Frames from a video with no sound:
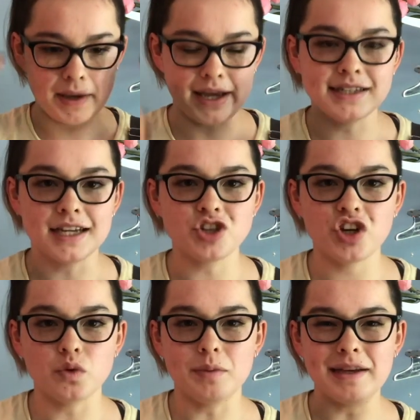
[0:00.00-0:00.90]
pay attention
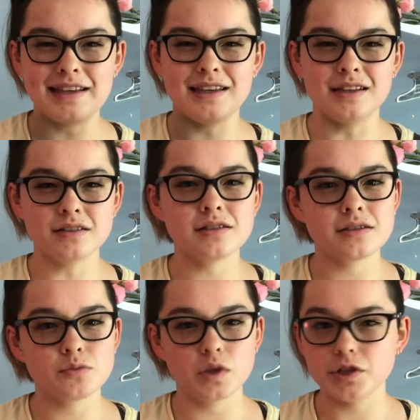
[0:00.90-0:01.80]
to what my
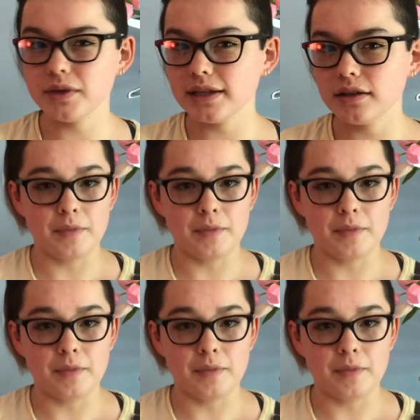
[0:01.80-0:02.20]
heels were doing.